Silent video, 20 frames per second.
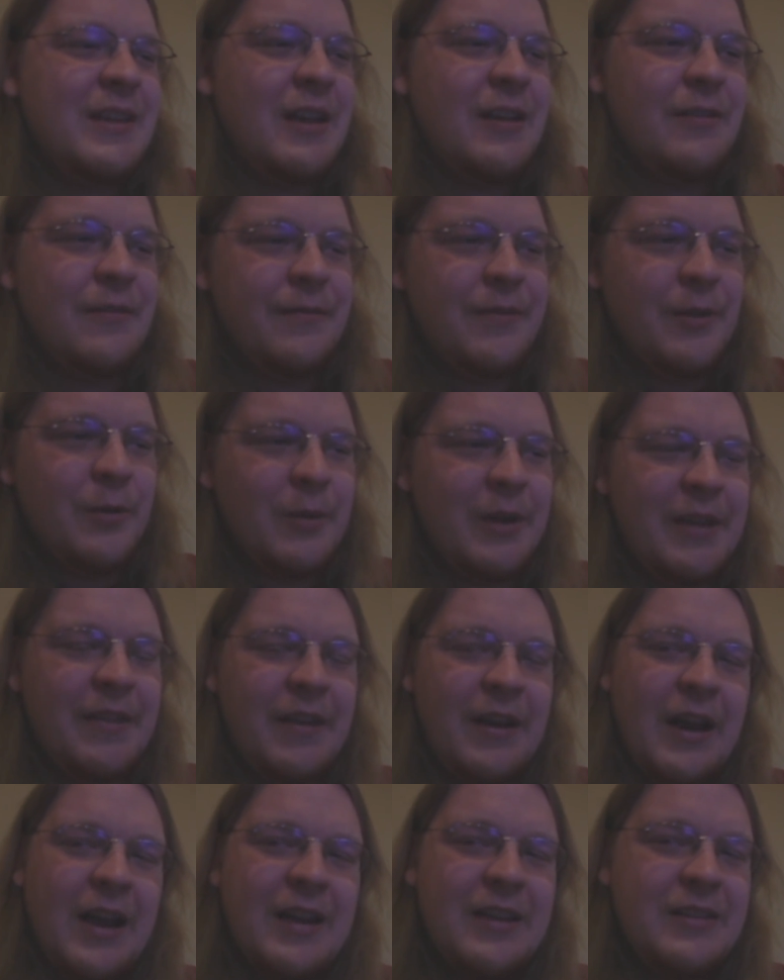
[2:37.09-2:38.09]
out of the way
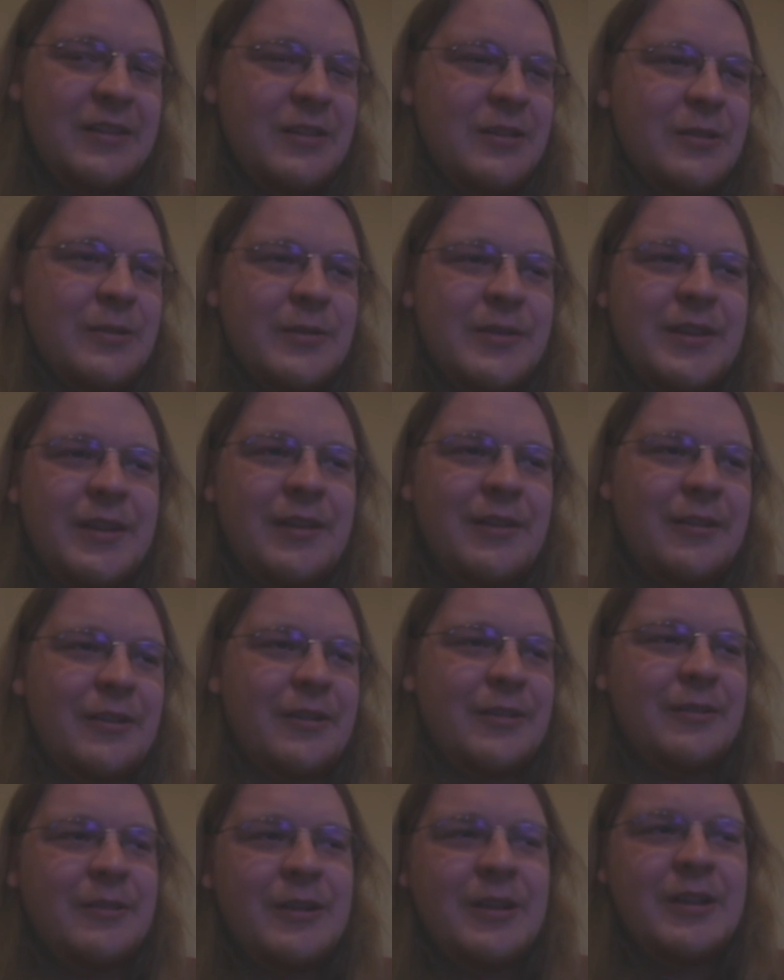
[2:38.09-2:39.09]
that I use it
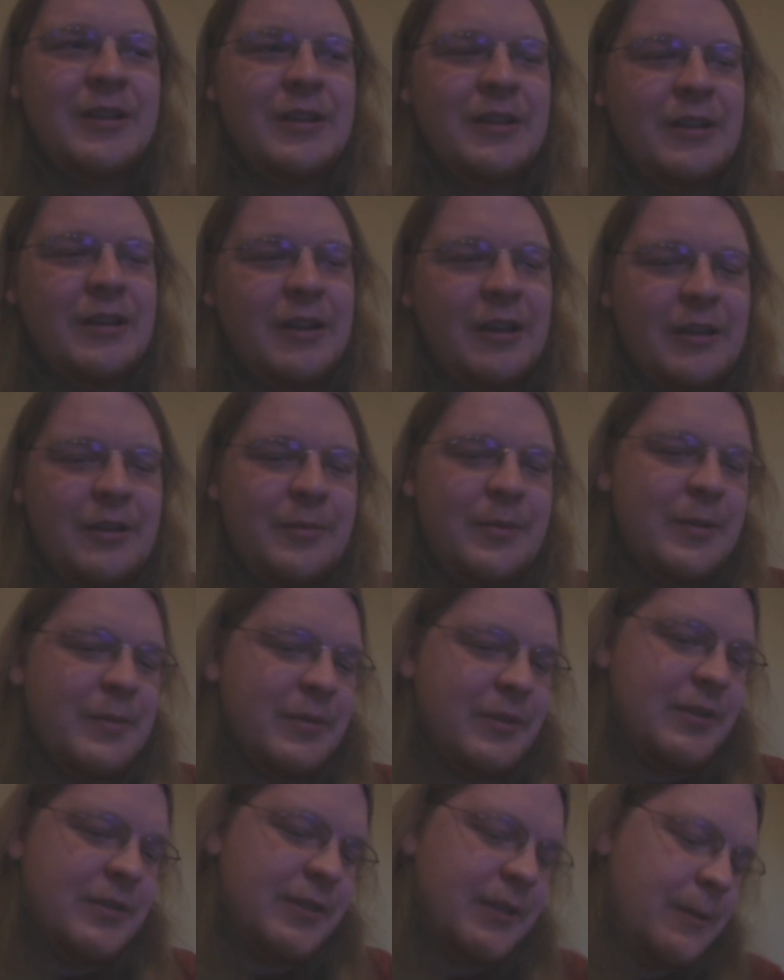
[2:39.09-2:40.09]
or other
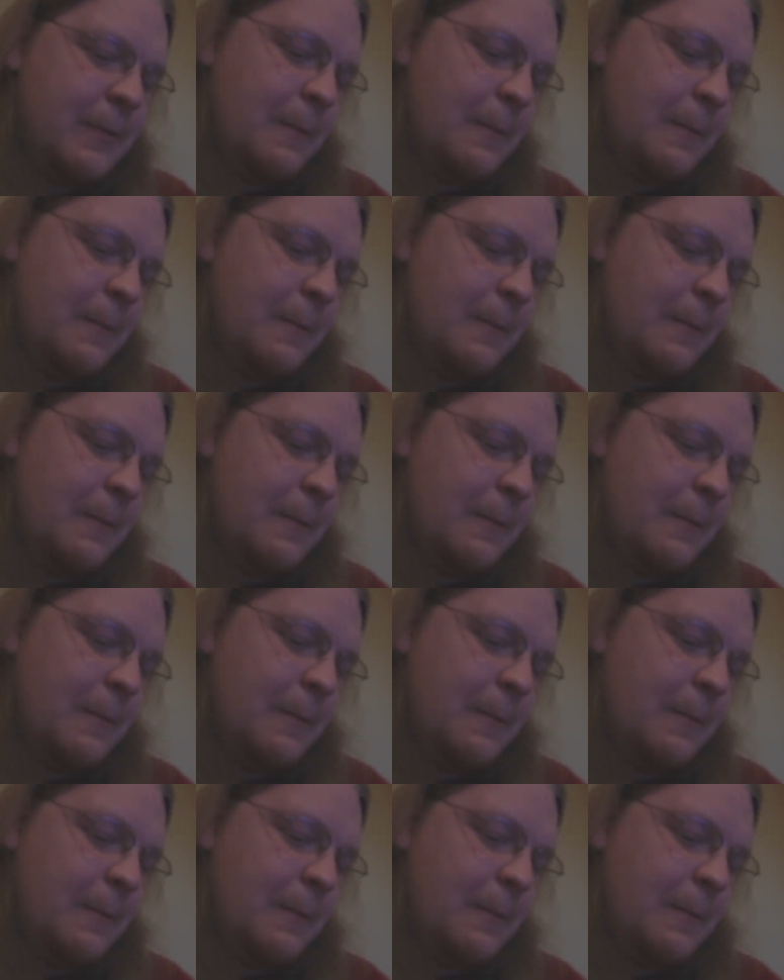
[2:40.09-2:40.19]
people use